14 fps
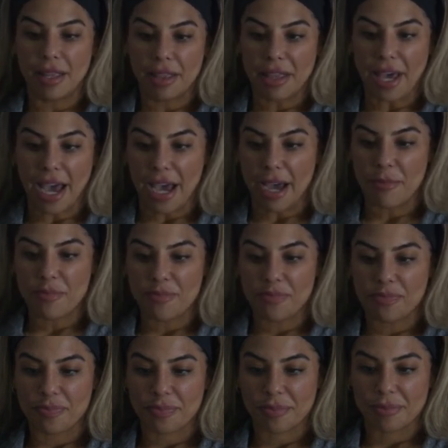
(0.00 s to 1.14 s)
that
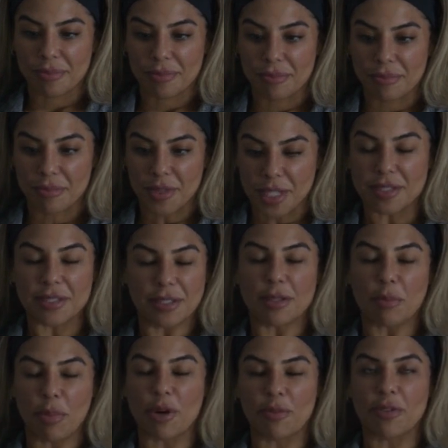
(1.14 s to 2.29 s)
this is the
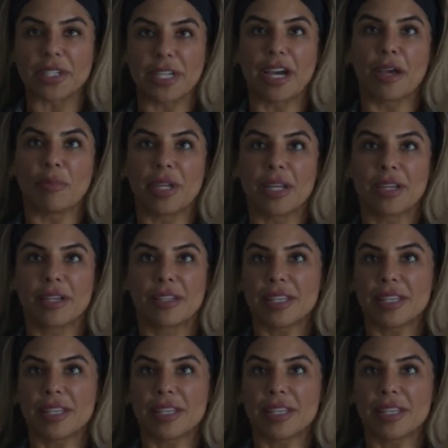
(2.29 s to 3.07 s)
perfect timing.